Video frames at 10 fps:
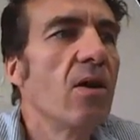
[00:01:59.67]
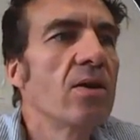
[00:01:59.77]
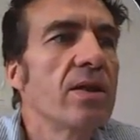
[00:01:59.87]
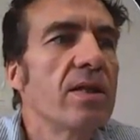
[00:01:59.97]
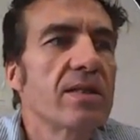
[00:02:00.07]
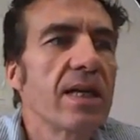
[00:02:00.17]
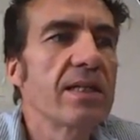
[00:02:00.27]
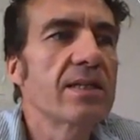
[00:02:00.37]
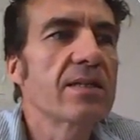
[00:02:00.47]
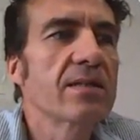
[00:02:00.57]
on the
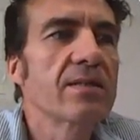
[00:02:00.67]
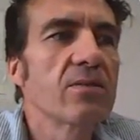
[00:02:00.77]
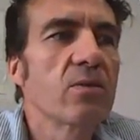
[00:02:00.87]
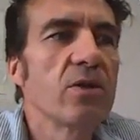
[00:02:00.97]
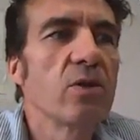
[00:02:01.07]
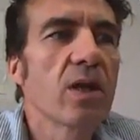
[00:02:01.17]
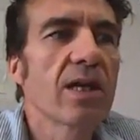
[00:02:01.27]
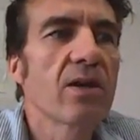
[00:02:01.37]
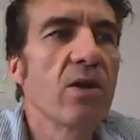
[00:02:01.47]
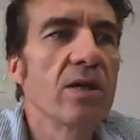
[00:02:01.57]
site, when you
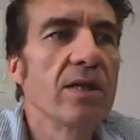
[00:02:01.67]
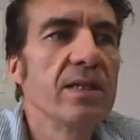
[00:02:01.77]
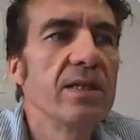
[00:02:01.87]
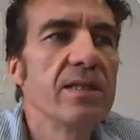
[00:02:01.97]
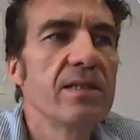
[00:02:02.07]
click on